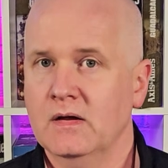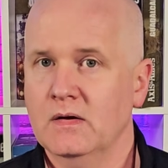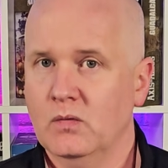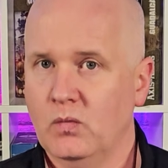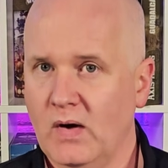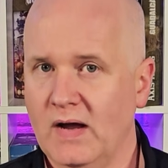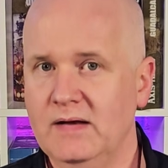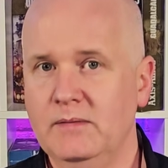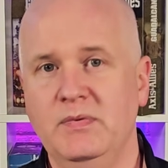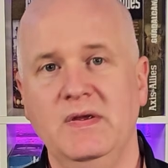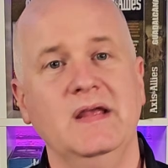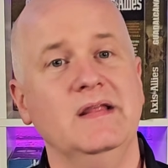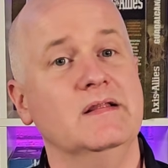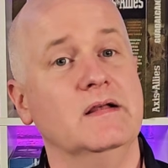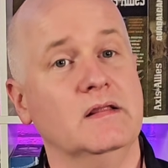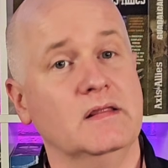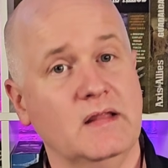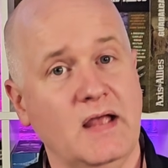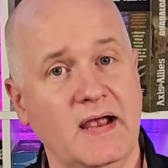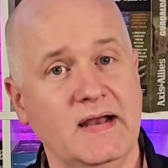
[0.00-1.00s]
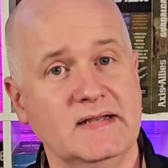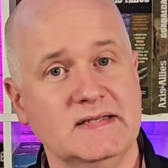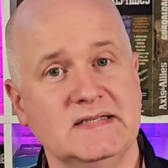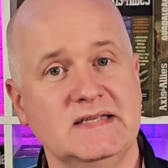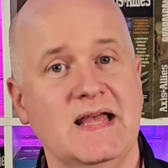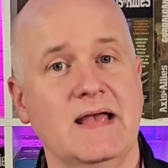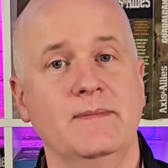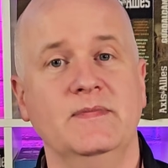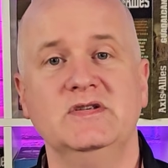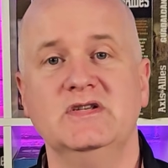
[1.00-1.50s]
White being the
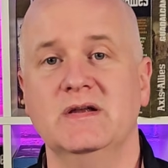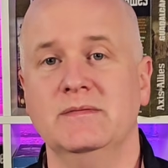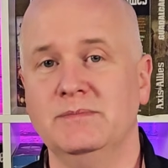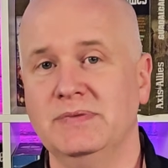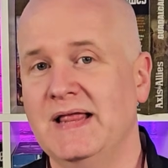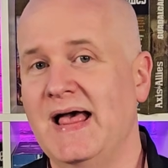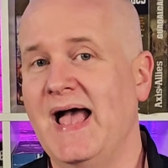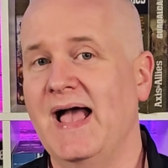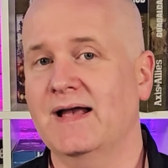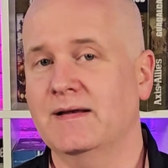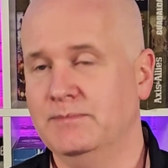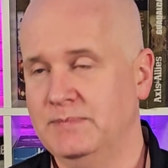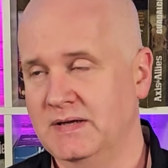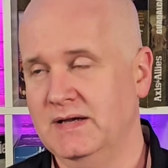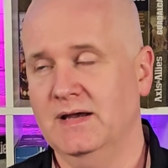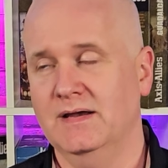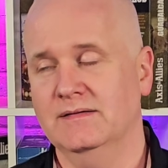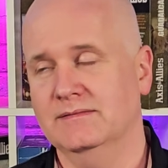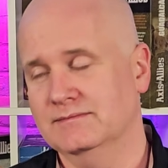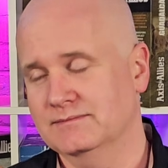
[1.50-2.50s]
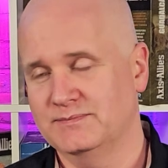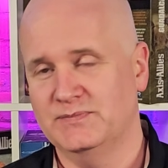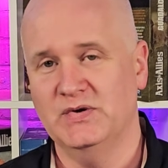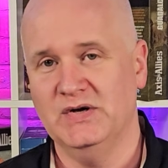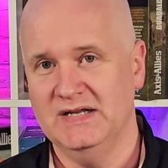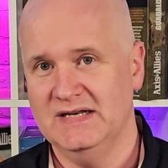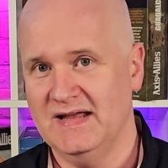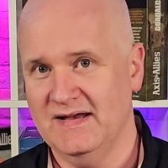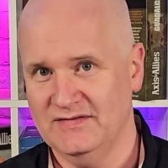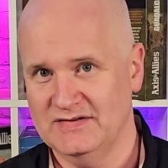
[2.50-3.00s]
lightest damage and black being
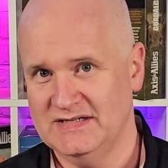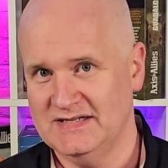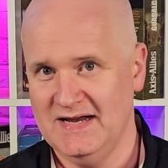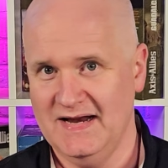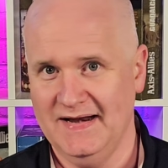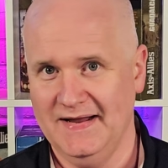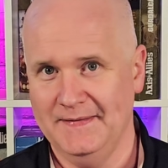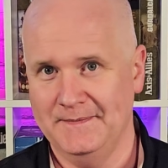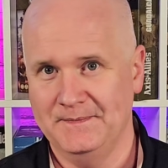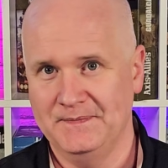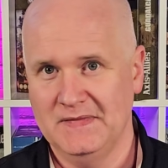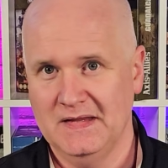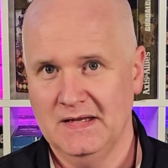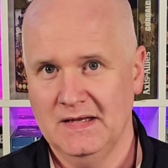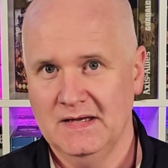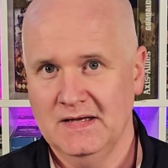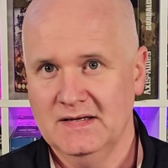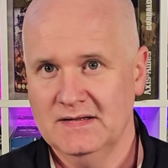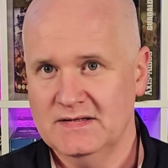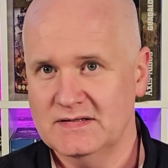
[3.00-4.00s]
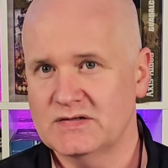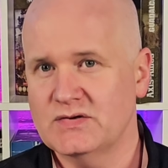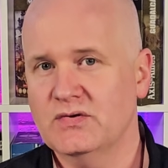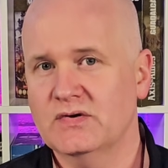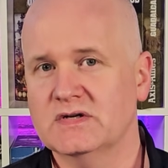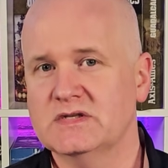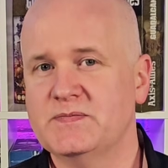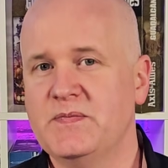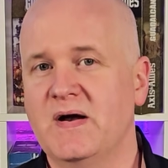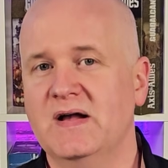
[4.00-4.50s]
pretty devastating. This
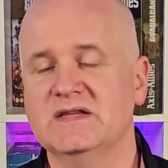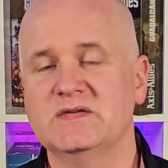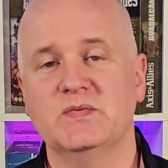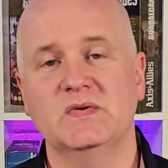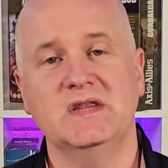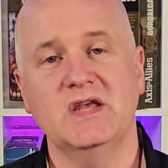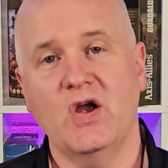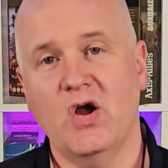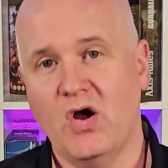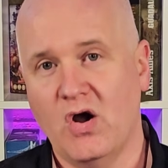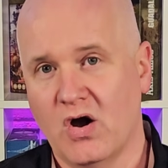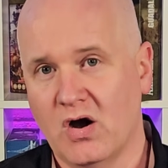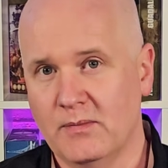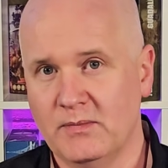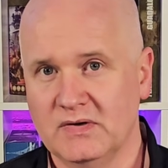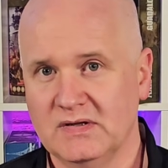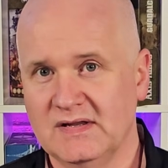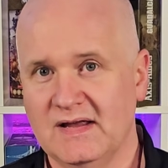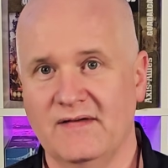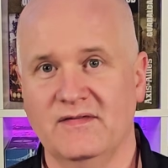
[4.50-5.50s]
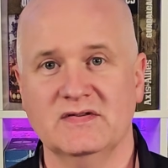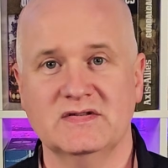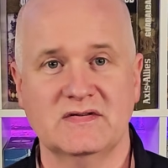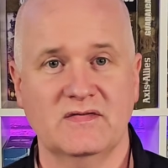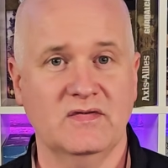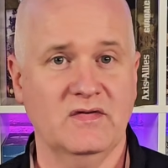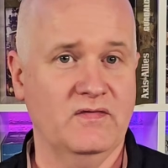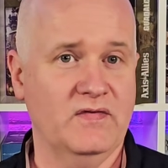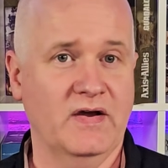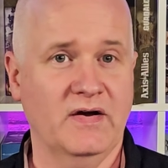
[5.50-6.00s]
corresponds with the armor levels
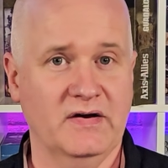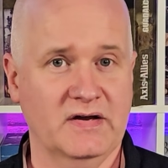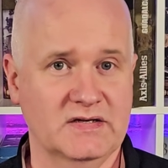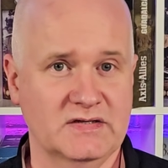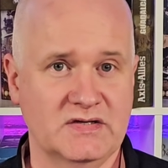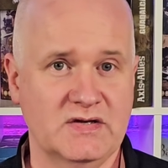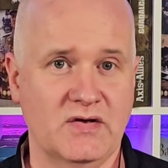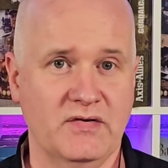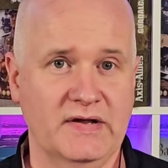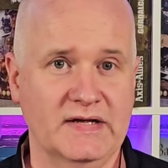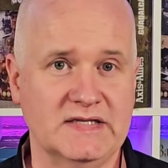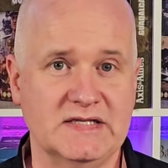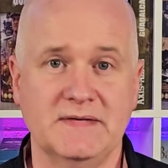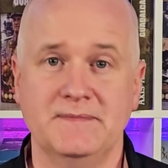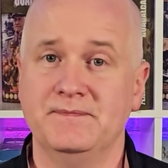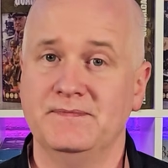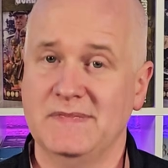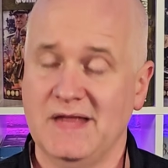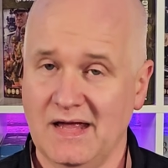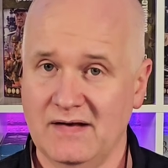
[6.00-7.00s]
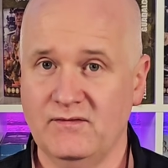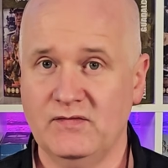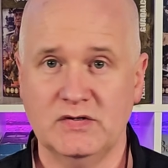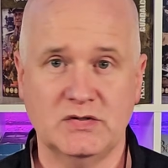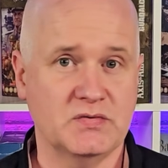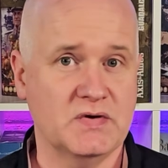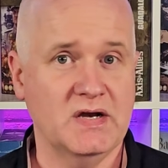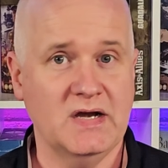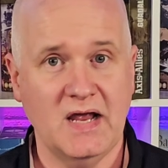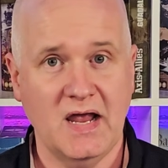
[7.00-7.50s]
of the various units.
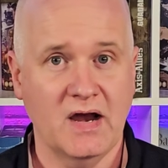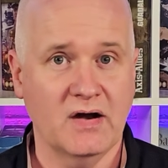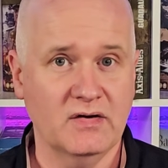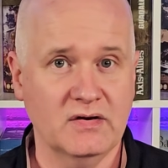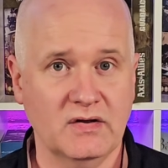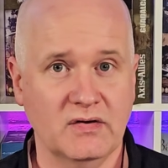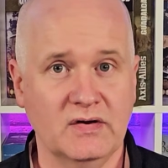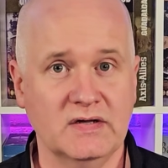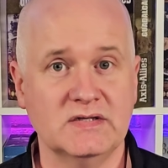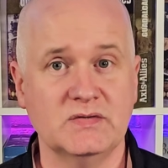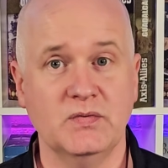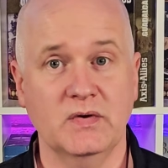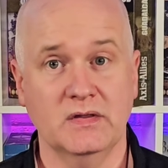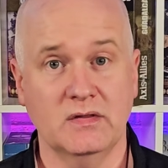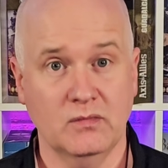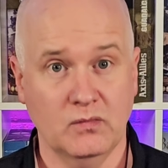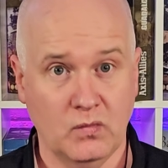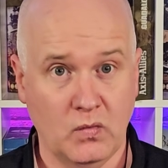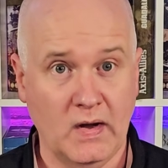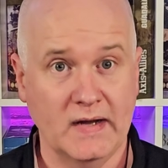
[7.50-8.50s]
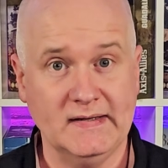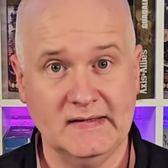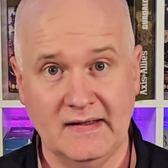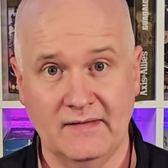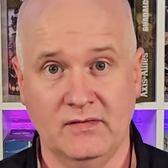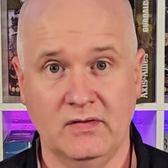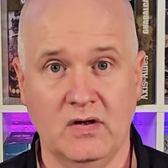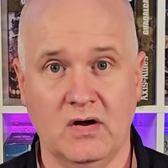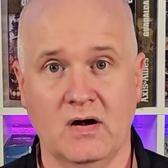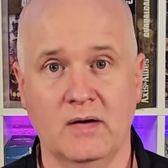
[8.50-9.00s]
Infantry and air units with white
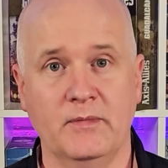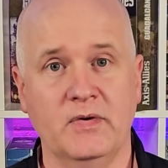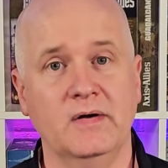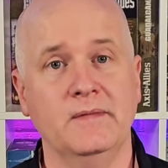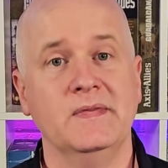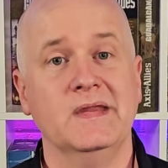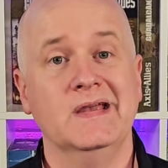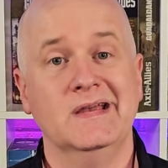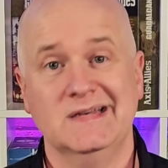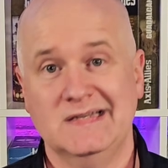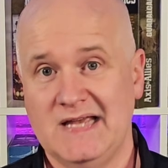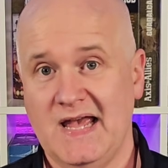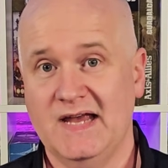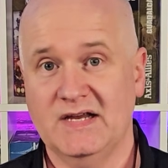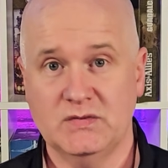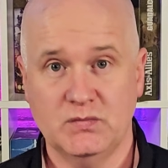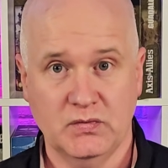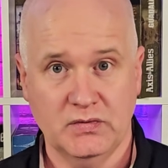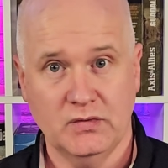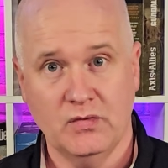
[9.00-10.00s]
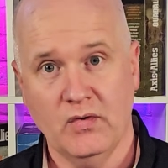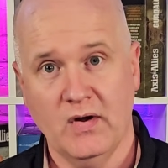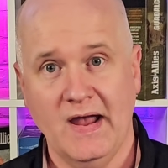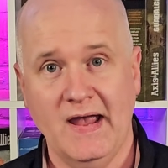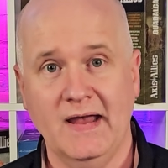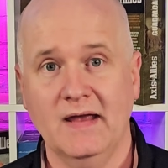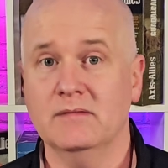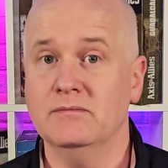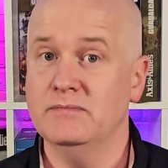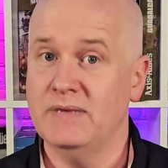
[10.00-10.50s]
level armor, tanks with
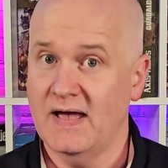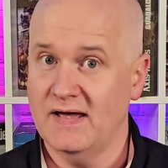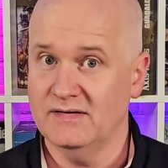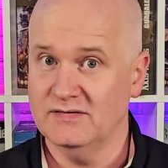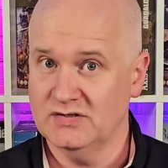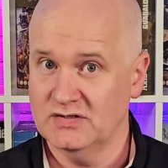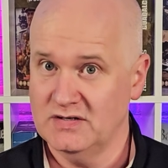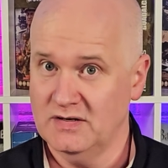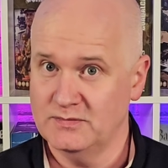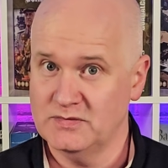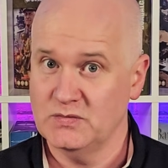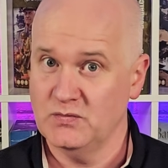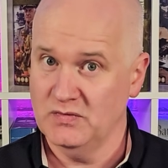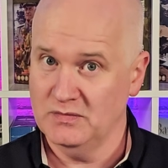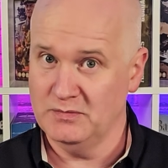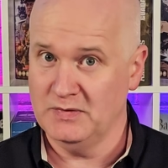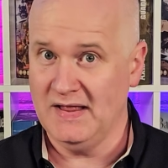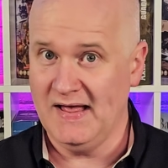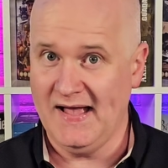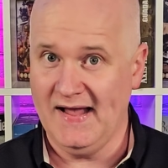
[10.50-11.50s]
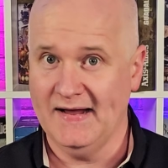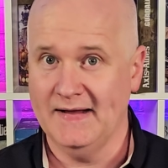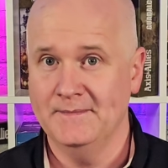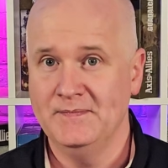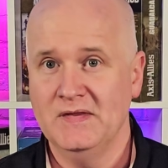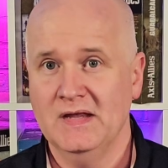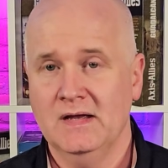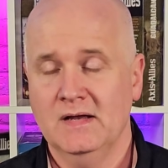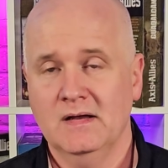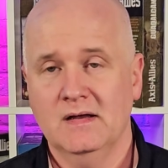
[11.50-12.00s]
gray, and battleships with black.
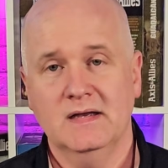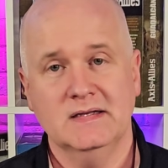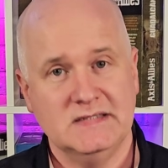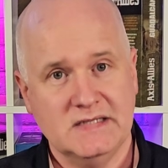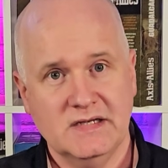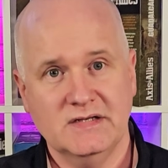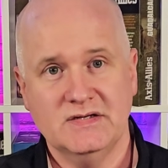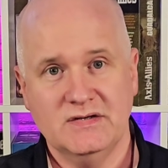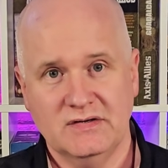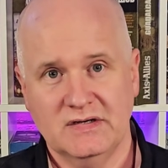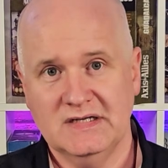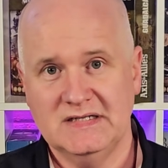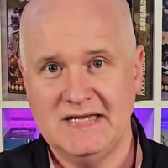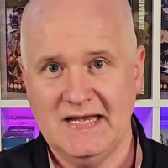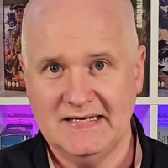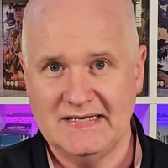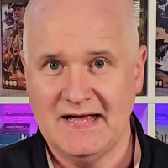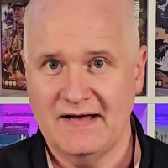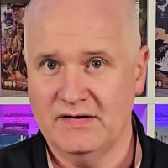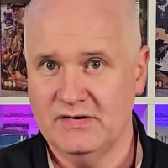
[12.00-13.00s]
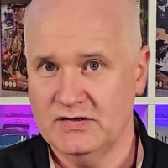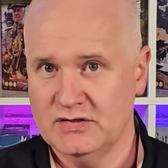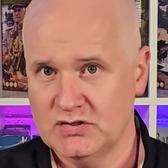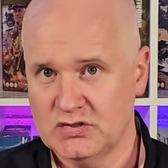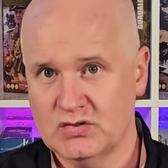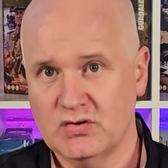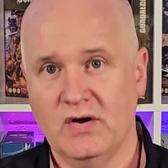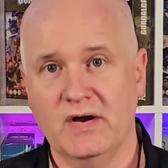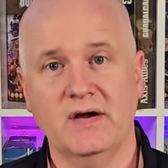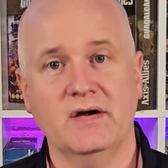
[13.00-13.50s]
It's easier to take down a
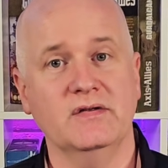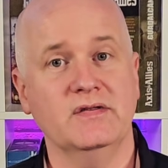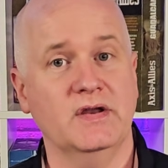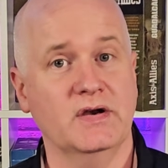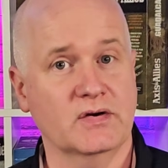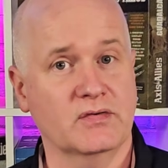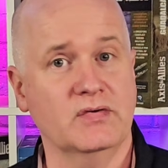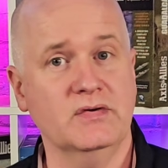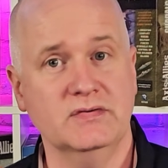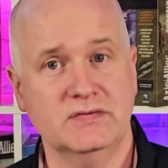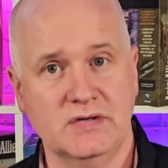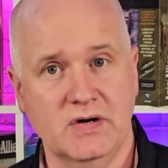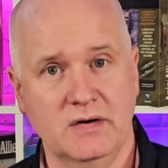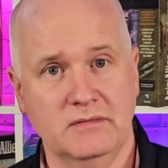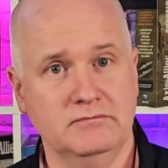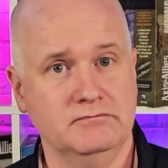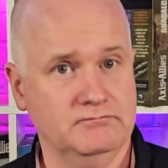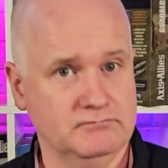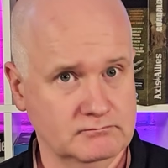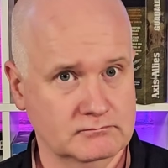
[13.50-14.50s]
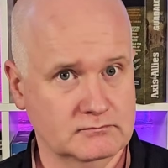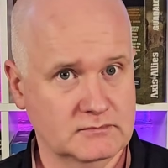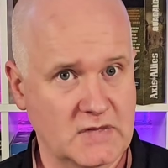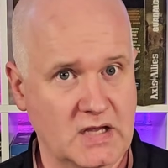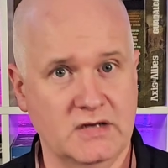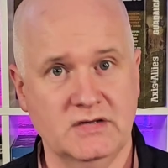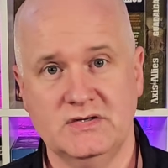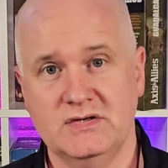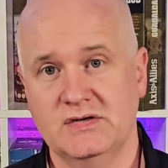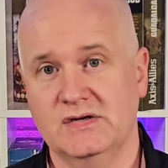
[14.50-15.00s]
destroyer than a cruiser.
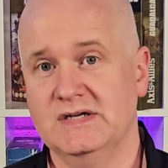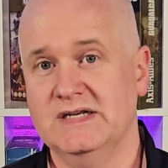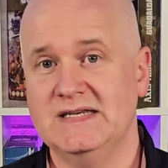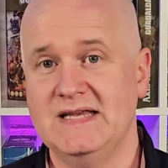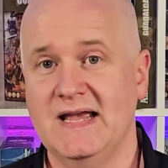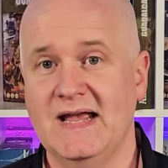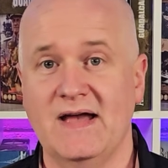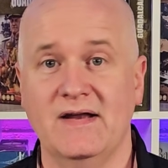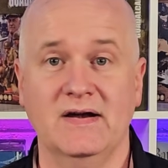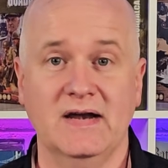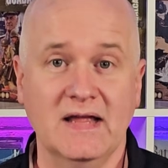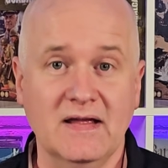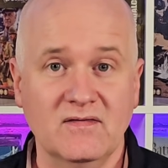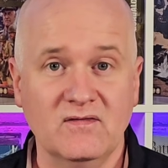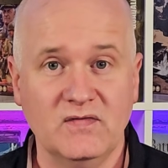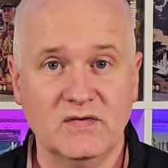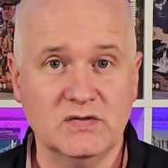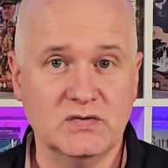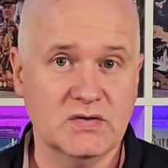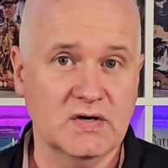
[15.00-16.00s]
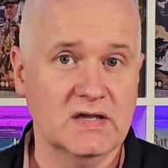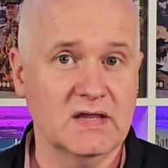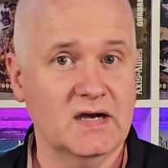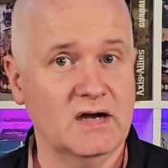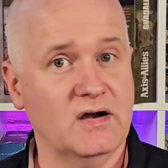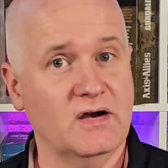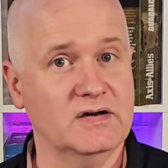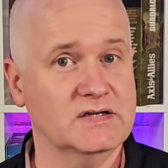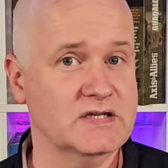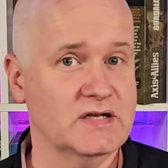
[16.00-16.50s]
Easier to take out an infantry than
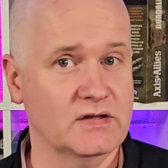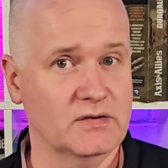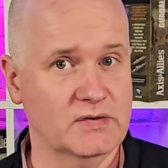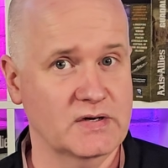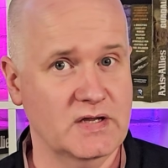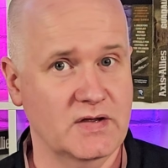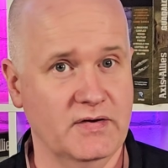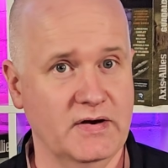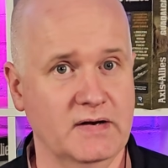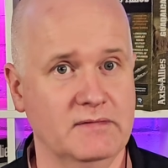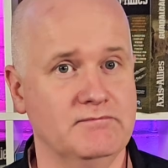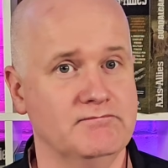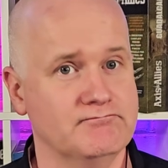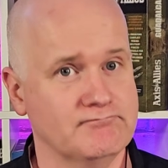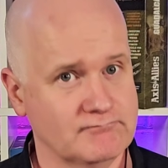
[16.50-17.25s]
an artillery unit.